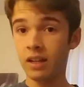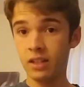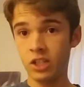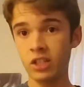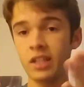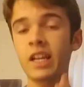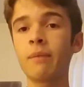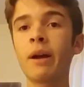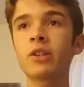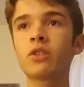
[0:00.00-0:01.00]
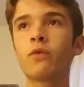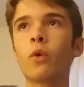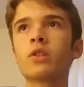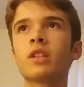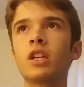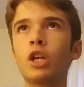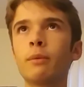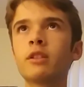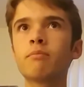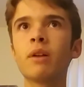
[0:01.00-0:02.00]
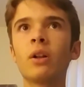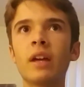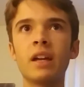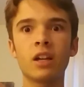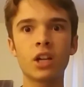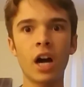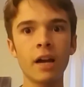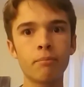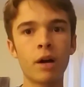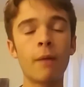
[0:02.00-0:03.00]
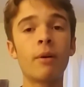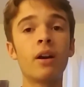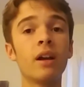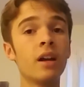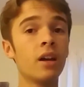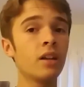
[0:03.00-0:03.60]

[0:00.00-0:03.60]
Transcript: Just like in Master Force, the humans built God Bomber,